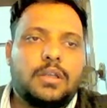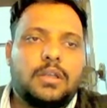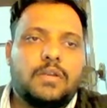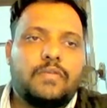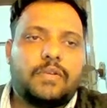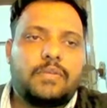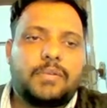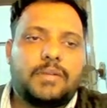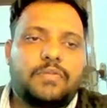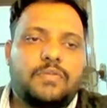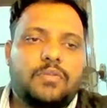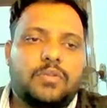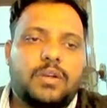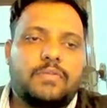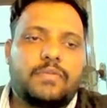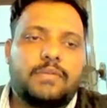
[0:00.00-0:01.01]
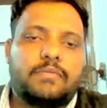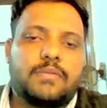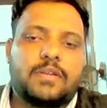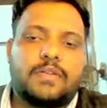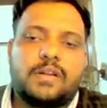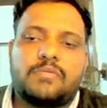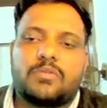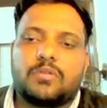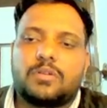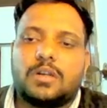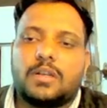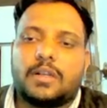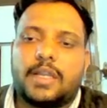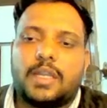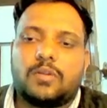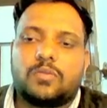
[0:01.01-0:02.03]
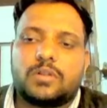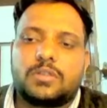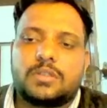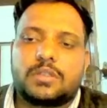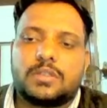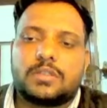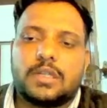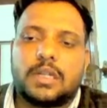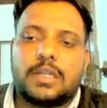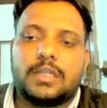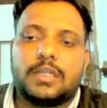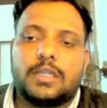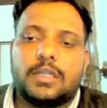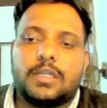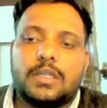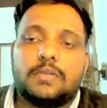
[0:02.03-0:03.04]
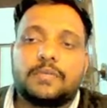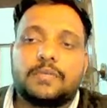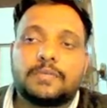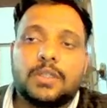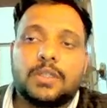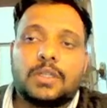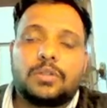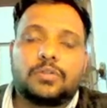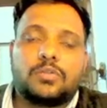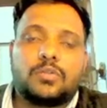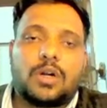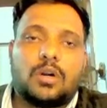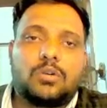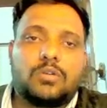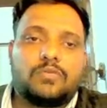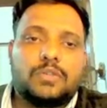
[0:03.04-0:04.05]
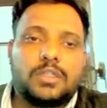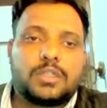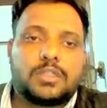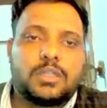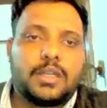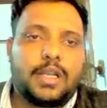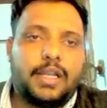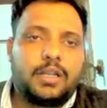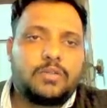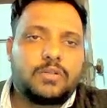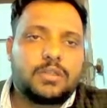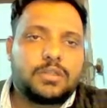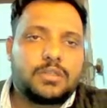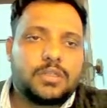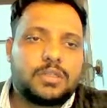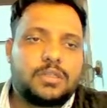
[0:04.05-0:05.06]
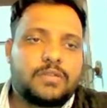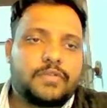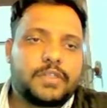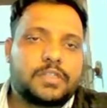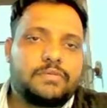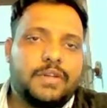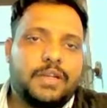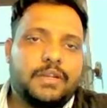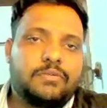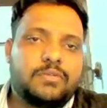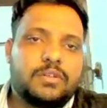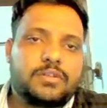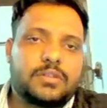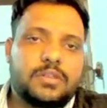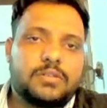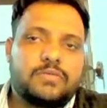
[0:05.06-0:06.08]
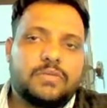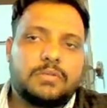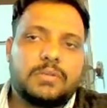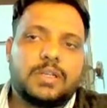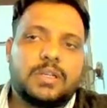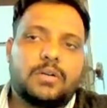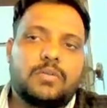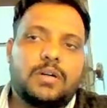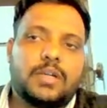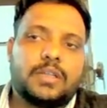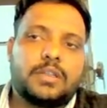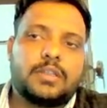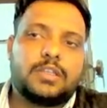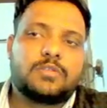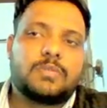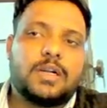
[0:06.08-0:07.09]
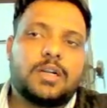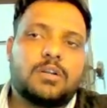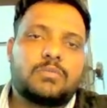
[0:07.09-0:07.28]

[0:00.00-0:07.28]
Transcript: 54 and 55. Total 9 questions are there. So out of these 9 questions, first 5 questions will be covered in this part of